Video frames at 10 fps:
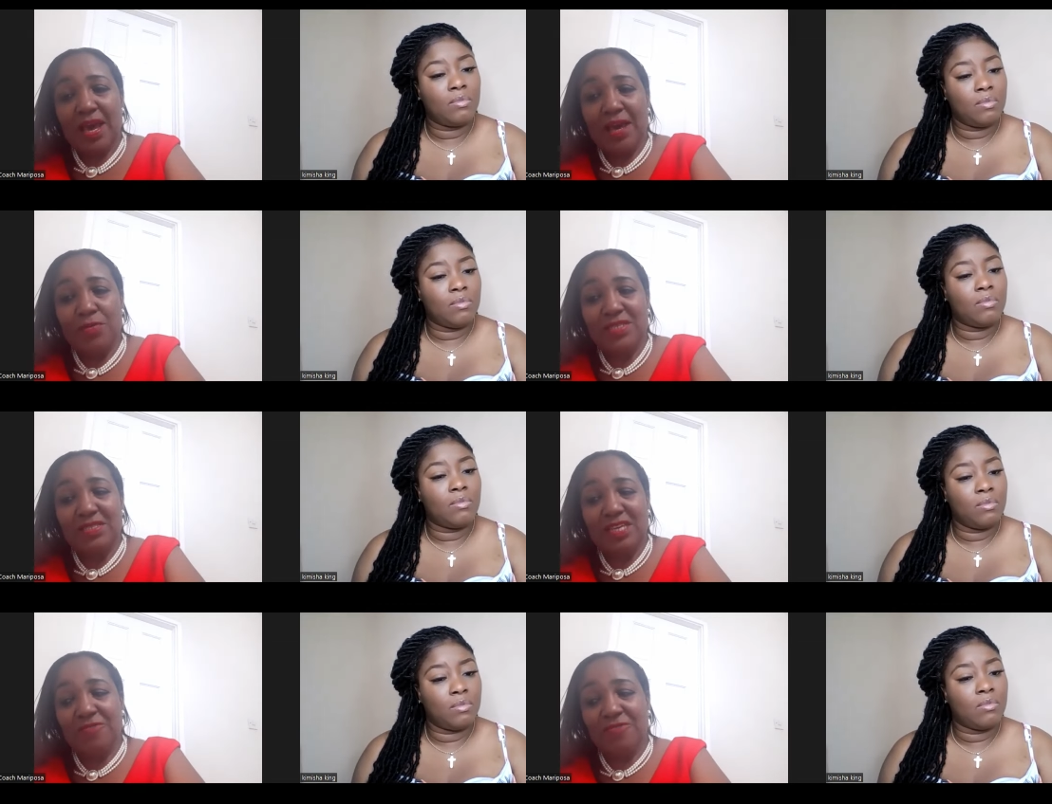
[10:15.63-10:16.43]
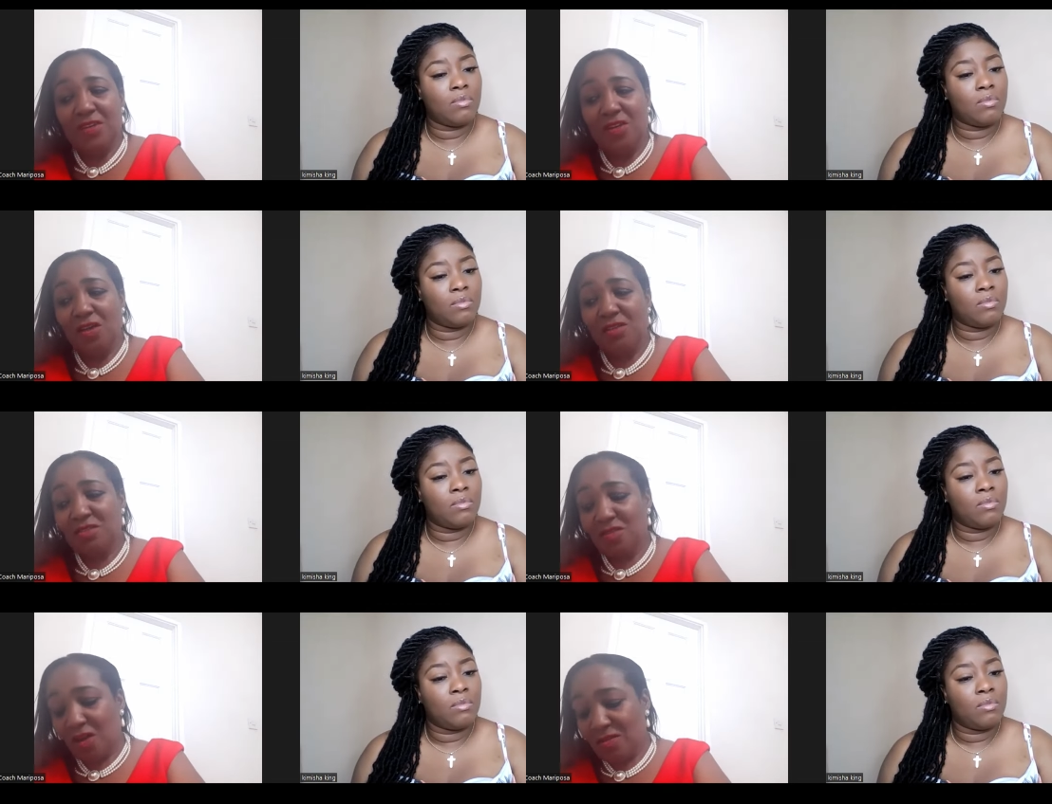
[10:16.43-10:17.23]
Speaker 1: I was given all
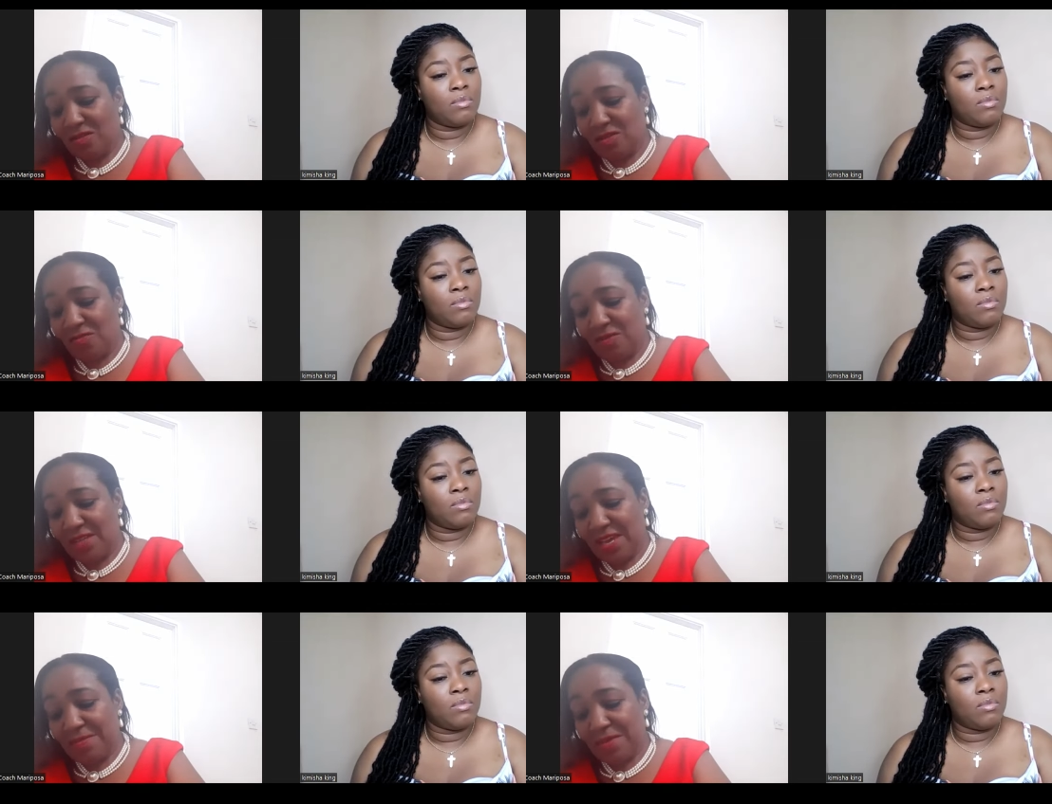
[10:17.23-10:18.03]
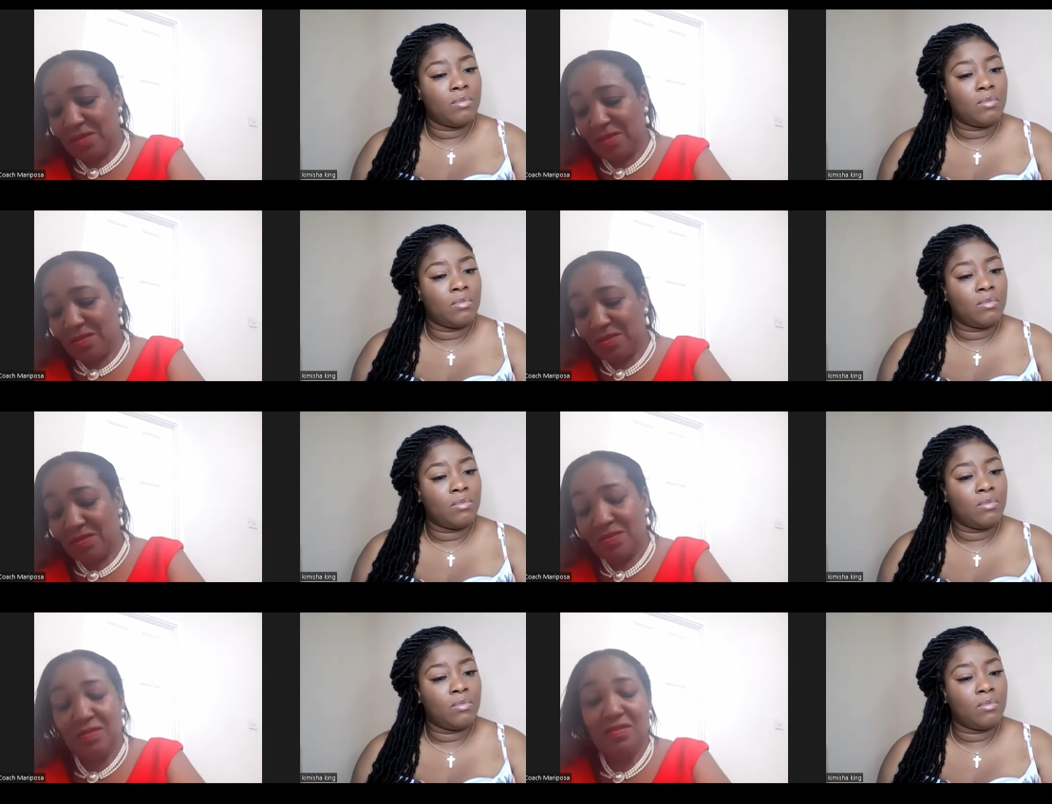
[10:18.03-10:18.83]
sorts of labels
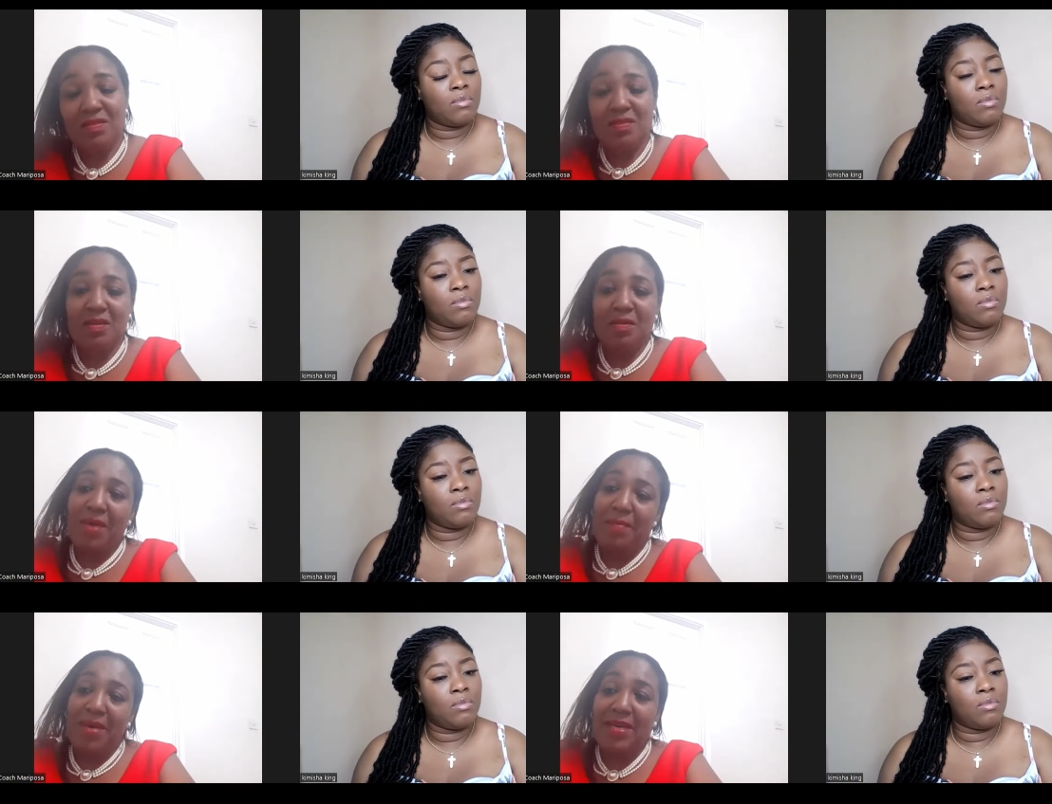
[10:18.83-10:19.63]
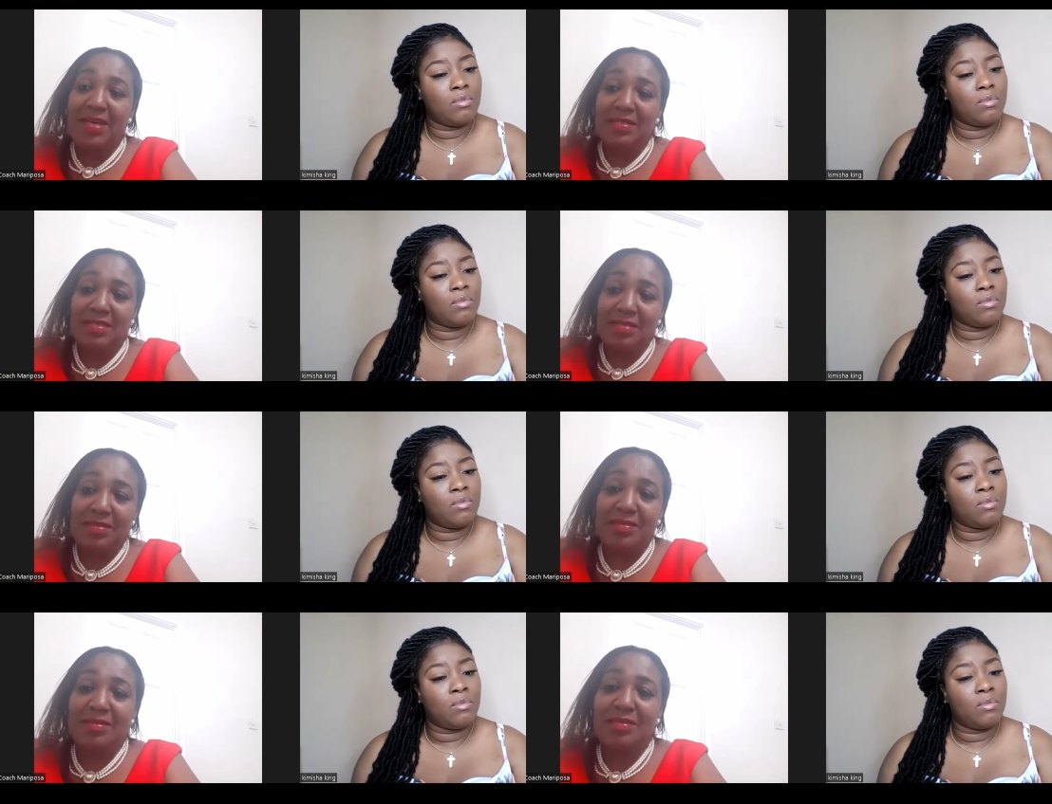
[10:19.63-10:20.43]
mm-hmm. by my
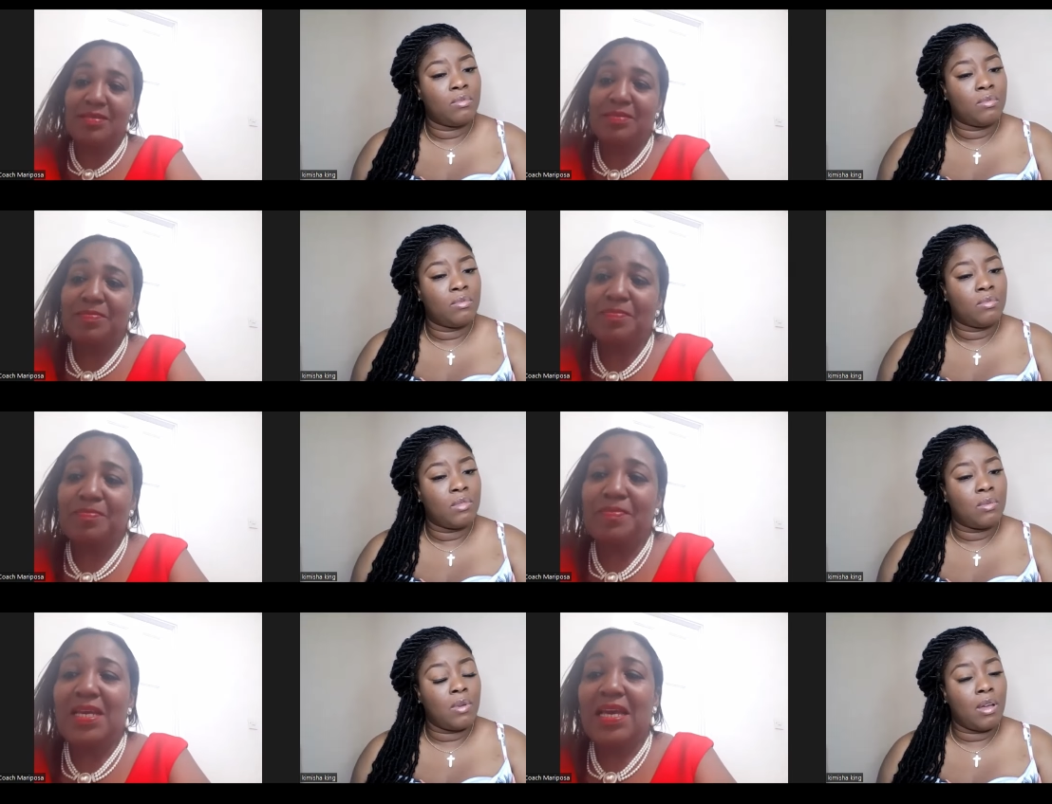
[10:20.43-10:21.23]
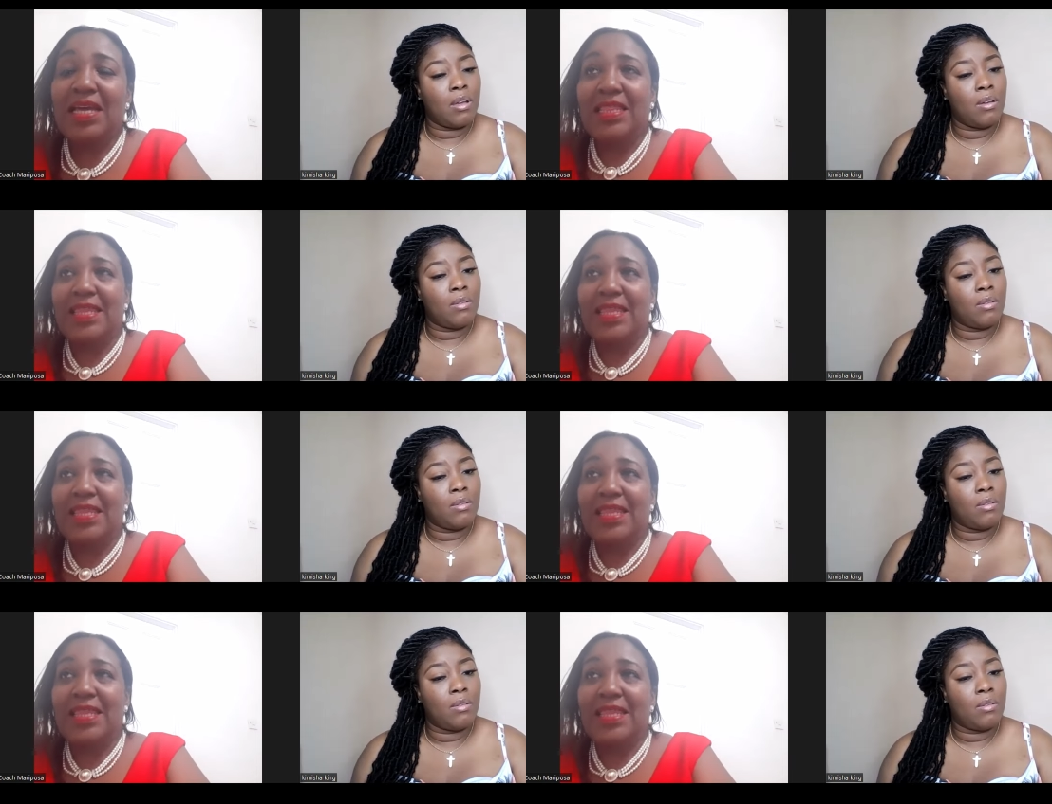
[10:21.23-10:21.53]
cousins Wow.